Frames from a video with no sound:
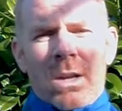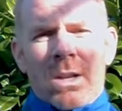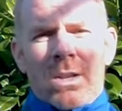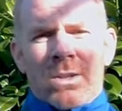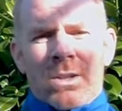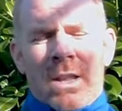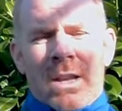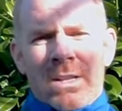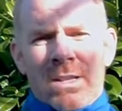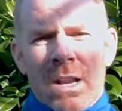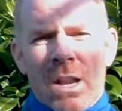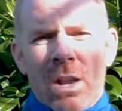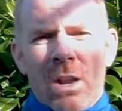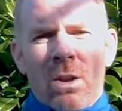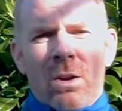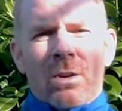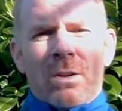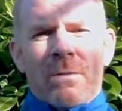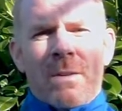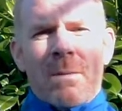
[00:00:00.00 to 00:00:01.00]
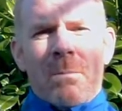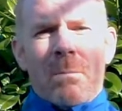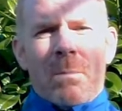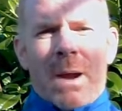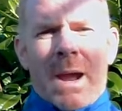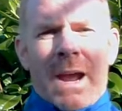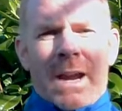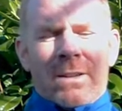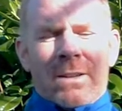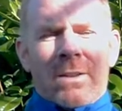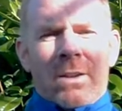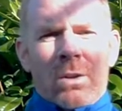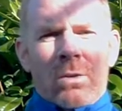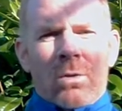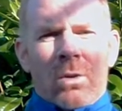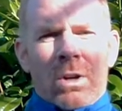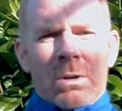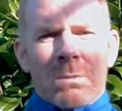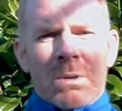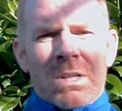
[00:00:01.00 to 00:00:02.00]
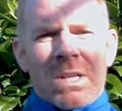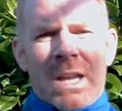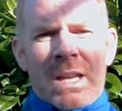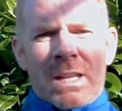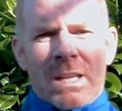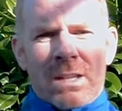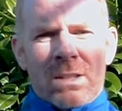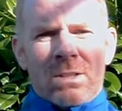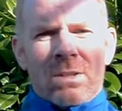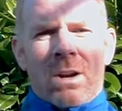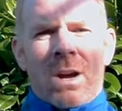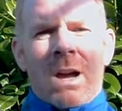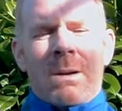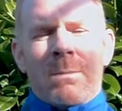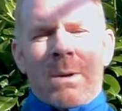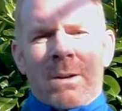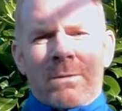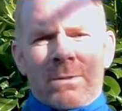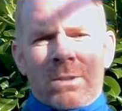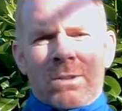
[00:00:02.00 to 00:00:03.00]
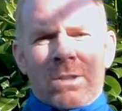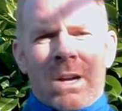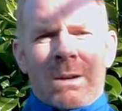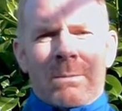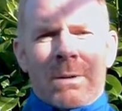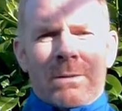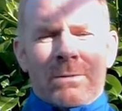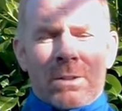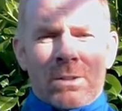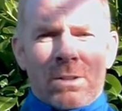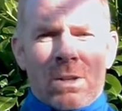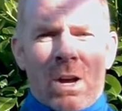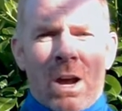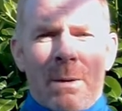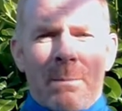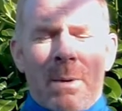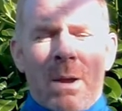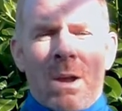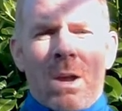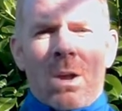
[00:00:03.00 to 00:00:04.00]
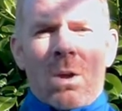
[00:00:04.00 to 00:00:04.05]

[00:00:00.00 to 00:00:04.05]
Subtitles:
So that's a lot of impact that you're going to be taking time after time after time